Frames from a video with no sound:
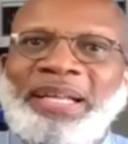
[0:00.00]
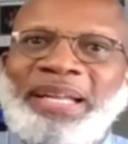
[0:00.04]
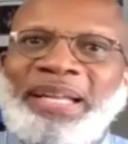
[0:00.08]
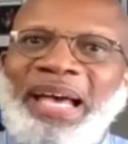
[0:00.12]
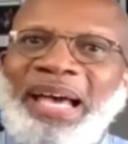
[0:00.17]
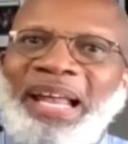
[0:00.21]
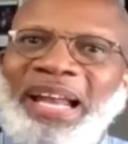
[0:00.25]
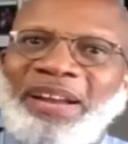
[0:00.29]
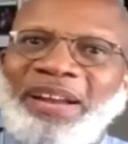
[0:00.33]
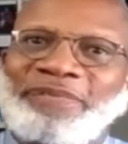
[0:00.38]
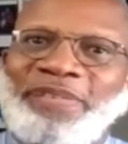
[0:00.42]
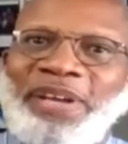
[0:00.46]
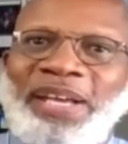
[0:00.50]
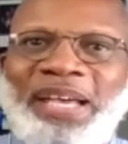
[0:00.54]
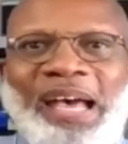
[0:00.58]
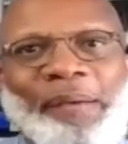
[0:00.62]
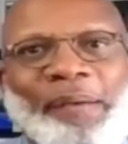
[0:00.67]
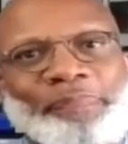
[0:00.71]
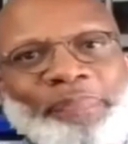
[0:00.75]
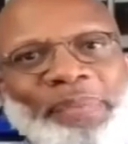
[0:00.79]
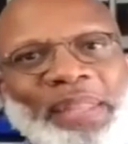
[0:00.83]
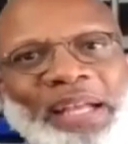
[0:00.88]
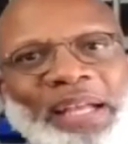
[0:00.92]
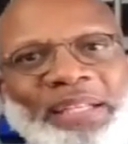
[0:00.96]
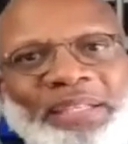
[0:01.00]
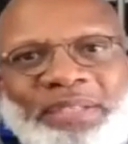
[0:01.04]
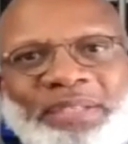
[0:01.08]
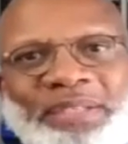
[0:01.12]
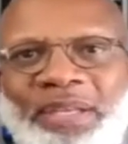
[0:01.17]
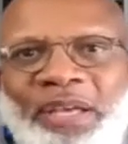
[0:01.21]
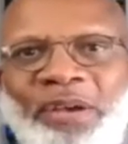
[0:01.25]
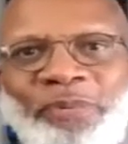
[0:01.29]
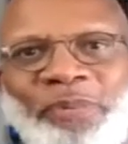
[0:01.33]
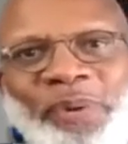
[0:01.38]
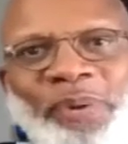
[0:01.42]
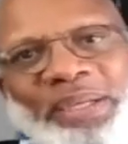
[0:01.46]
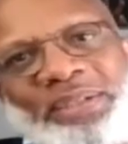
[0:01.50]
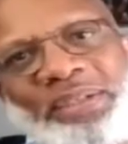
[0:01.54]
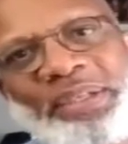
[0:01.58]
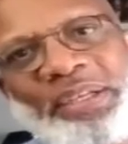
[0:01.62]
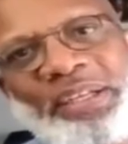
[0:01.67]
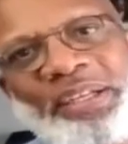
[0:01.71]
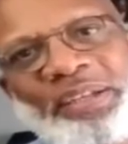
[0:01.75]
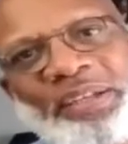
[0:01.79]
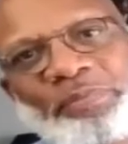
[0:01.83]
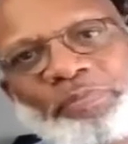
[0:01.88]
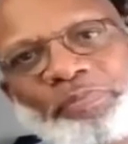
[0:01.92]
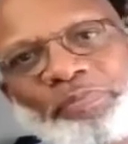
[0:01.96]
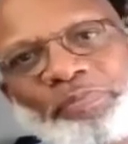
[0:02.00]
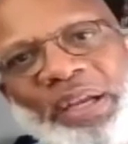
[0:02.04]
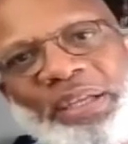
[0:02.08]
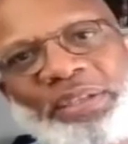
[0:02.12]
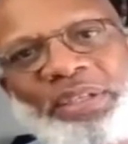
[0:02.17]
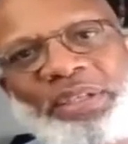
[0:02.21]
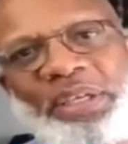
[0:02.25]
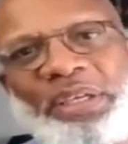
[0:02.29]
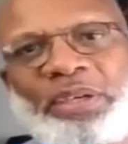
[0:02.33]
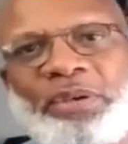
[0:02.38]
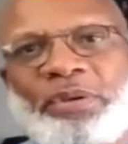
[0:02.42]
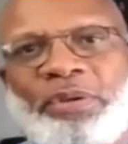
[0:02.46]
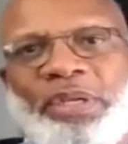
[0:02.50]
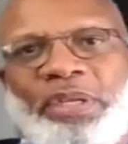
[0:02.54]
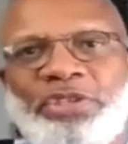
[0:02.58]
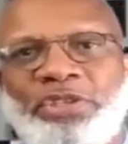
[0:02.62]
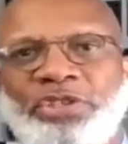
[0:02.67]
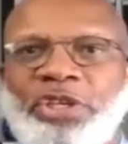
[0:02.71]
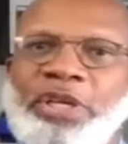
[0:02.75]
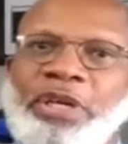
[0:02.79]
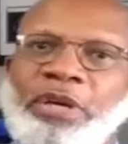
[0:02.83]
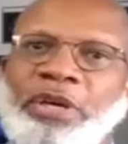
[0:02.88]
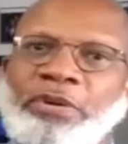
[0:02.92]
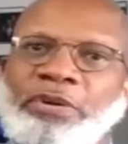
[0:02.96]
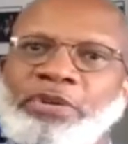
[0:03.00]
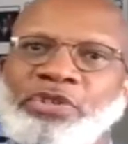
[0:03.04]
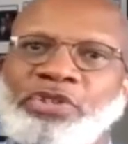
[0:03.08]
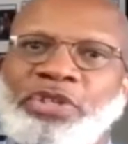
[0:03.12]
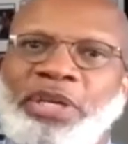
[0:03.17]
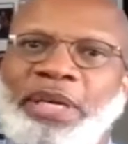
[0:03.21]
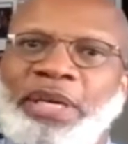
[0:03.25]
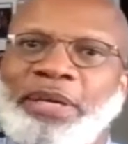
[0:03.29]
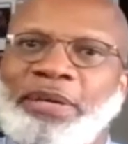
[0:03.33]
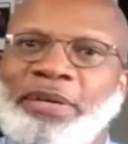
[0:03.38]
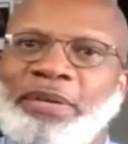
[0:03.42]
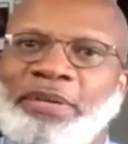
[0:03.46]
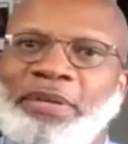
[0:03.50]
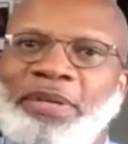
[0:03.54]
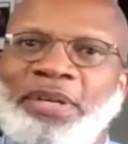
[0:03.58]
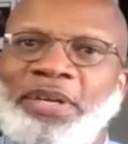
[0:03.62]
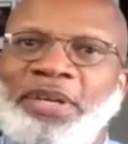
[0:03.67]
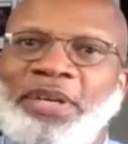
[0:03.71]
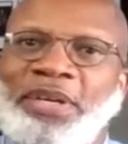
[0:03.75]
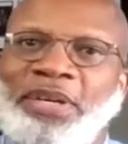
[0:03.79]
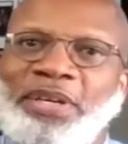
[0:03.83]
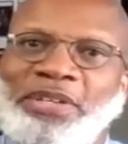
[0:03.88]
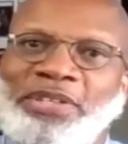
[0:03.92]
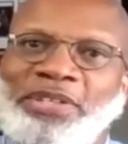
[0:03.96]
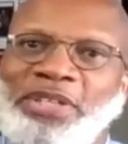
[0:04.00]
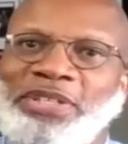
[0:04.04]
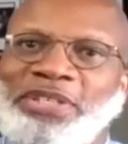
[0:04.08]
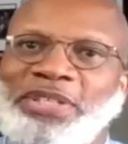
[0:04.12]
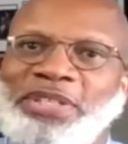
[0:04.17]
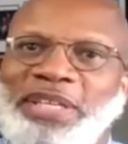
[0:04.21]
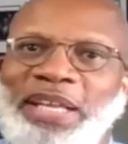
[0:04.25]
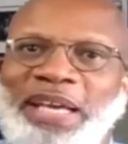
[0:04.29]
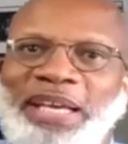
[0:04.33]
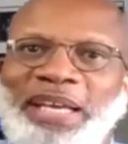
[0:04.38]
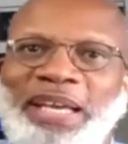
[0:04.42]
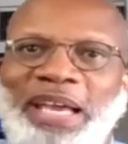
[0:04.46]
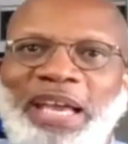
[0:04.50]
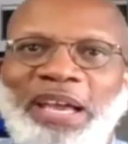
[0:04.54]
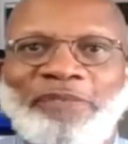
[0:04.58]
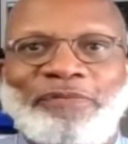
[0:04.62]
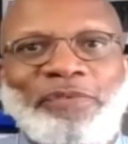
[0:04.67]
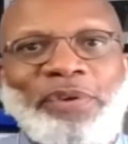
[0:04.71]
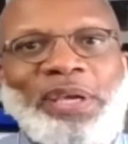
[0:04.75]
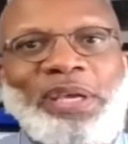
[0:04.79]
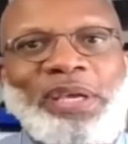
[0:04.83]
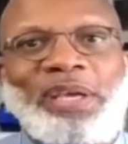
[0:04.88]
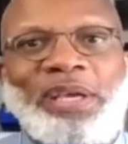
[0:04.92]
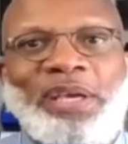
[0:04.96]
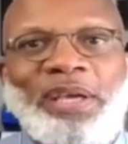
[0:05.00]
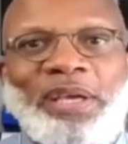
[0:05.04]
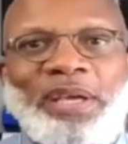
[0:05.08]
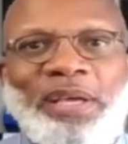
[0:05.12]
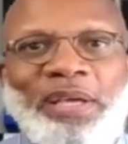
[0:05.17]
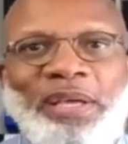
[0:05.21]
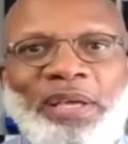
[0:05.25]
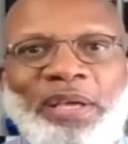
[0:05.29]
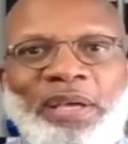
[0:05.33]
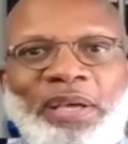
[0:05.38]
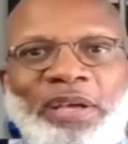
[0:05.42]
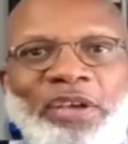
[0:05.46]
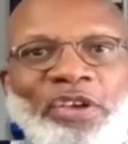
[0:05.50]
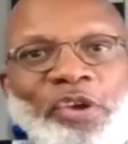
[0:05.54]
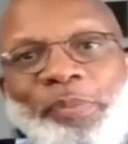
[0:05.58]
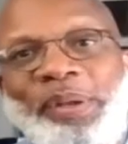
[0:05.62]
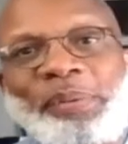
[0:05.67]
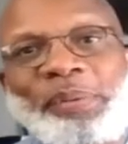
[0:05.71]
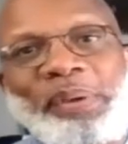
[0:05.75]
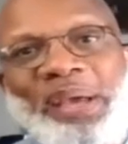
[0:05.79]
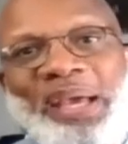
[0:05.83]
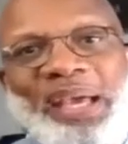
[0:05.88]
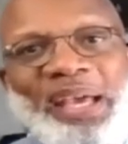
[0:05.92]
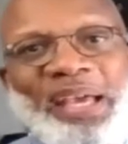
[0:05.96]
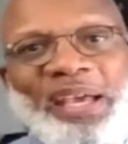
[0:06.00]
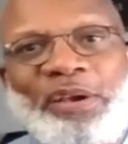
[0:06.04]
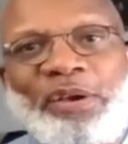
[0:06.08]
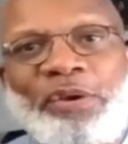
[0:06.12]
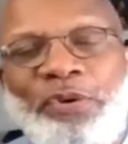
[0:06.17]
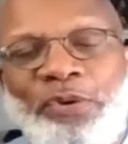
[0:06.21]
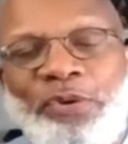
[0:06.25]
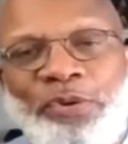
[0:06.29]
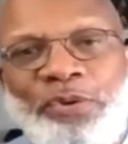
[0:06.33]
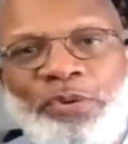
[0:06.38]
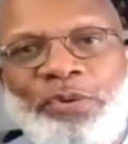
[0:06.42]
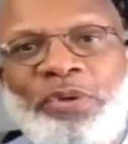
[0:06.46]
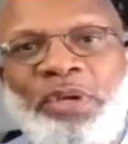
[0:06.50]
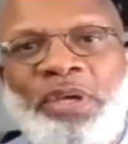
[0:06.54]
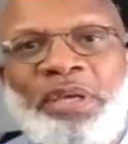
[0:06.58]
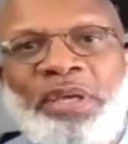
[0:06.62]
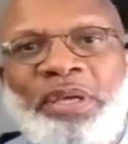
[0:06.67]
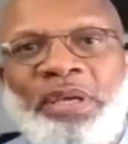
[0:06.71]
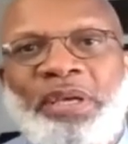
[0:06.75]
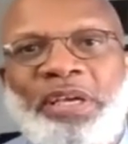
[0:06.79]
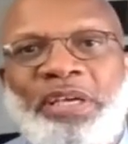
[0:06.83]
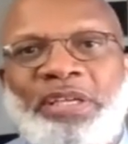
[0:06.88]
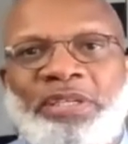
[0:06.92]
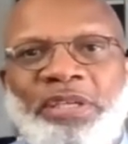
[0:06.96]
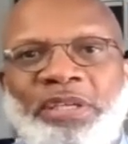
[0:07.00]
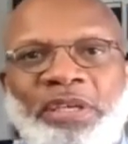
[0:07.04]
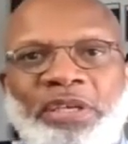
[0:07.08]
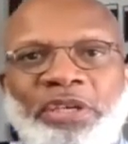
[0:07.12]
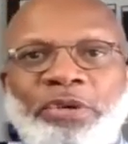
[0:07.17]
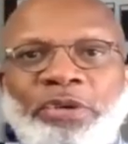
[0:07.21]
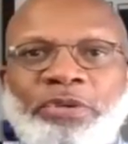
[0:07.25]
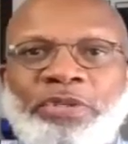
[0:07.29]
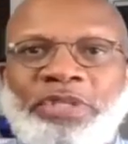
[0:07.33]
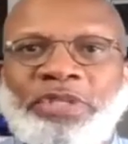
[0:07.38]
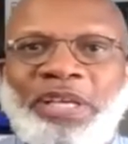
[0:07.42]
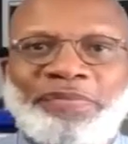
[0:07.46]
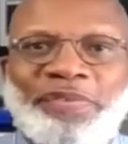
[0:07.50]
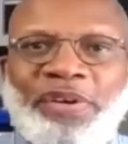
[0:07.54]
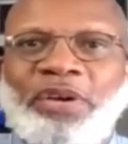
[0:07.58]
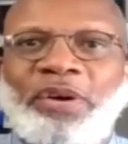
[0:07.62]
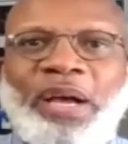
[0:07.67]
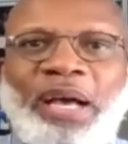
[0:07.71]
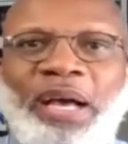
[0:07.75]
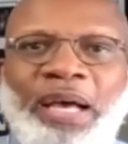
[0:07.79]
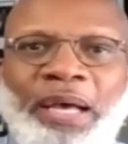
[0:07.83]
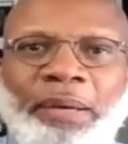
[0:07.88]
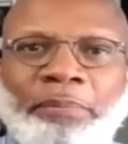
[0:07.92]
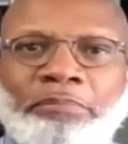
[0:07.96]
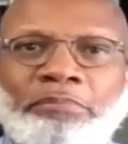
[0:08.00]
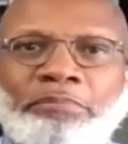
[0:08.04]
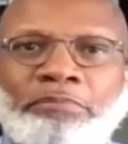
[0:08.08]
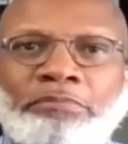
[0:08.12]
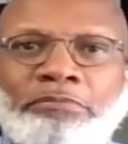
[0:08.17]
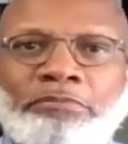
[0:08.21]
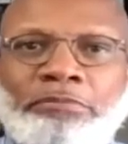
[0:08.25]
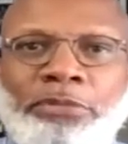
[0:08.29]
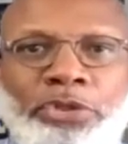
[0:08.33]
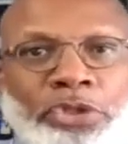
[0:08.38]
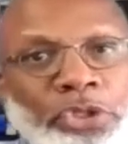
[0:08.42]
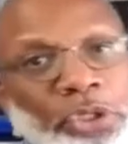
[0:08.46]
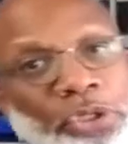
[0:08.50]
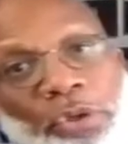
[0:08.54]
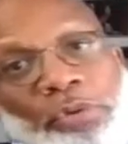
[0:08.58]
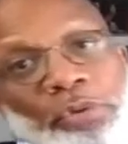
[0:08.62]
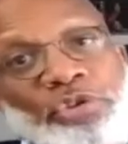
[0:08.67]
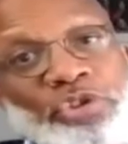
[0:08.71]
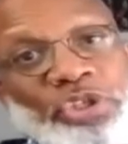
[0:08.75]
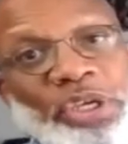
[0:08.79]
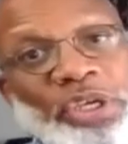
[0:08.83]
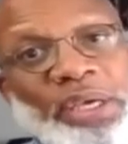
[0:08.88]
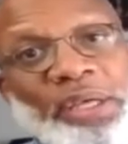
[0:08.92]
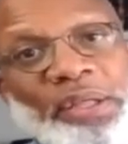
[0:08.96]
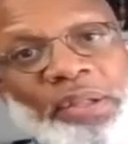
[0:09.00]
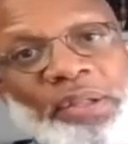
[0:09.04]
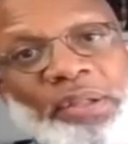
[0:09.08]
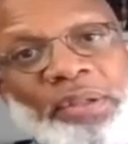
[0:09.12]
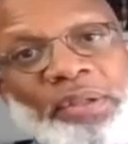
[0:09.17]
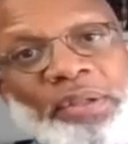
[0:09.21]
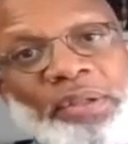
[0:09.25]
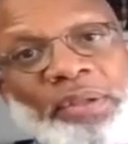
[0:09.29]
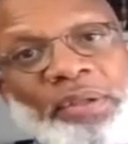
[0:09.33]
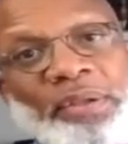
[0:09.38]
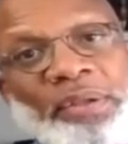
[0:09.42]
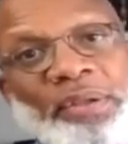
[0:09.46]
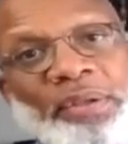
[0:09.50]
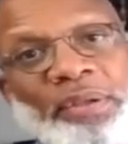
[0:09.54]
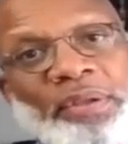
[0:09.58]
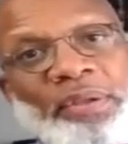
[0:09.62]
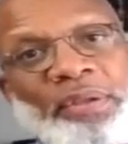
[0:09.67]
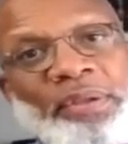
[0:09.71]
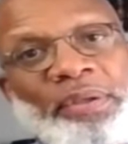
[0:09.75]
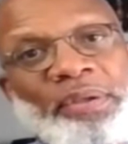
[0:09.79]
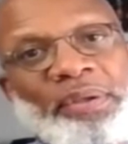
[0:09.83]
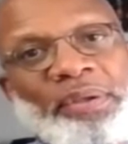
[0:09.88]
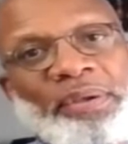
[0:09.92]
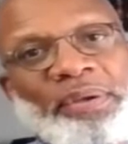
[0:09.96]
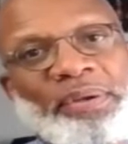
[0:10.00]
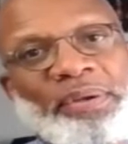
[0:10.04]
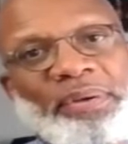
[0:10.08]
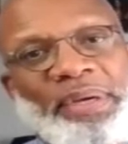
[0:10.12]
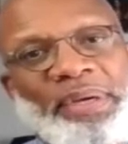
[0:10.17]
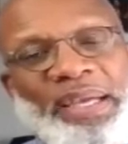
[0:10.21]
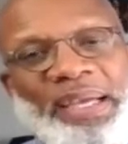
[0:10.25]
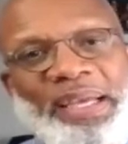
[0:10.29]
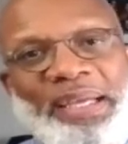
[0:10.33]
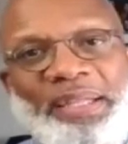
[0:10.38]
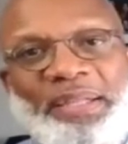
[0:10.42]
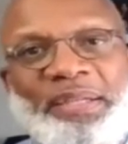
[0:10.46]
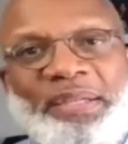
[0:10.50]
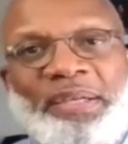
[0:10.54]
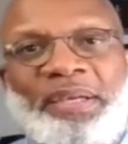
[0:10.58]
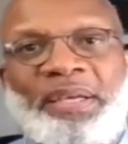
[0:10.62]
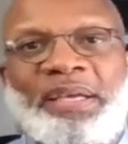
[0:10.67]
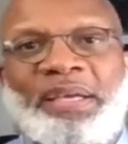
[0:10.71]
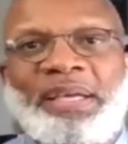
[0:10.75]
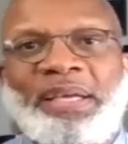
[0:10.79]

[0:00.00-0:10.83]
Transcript: Not every cop that's arrested and prosecuted should go to jail, just like every human being who is accused of a crime should go to jail. Yeah. Right?